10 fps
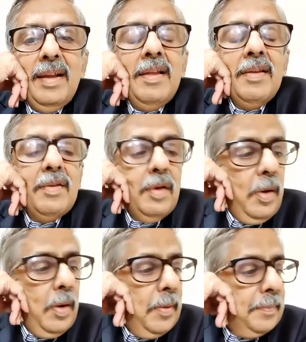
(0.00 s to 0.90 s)

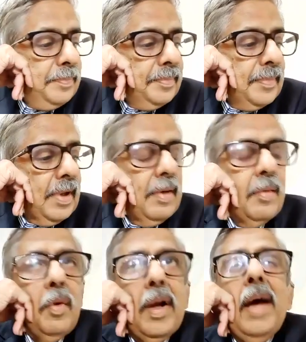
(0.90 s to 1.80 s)
So,
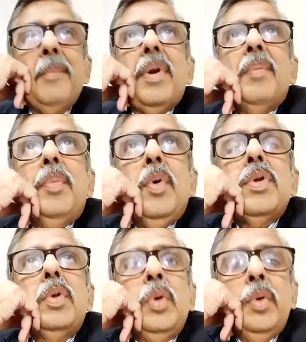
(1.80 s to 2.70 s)
what I propose
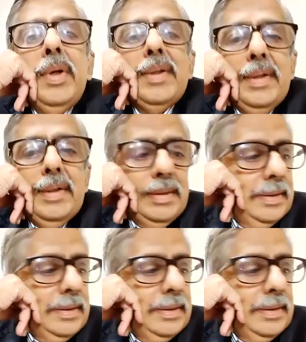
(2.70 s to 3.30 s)
to do is this.